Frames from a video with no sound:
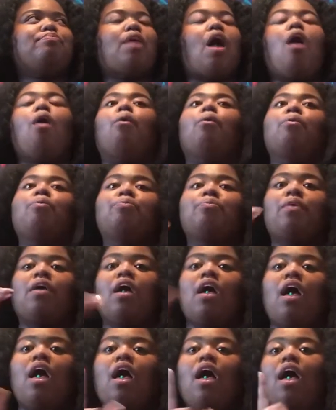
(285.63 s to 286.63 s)
Oh,
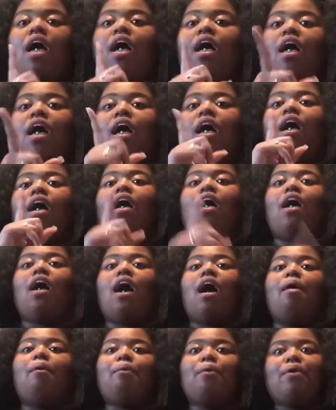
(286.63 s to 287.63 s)

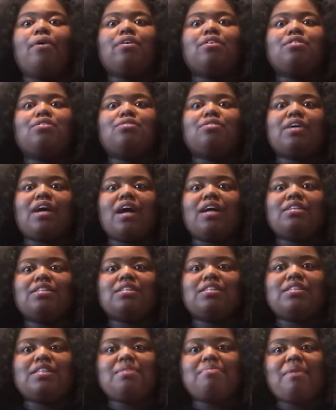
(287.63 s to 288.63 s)
I want you guys
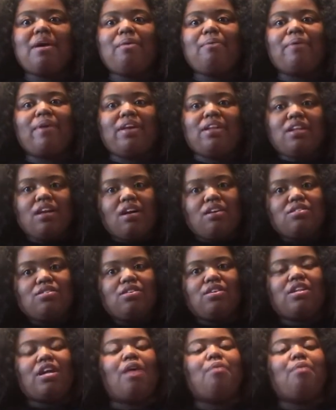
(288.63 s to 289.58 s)
to see my weight loss journey.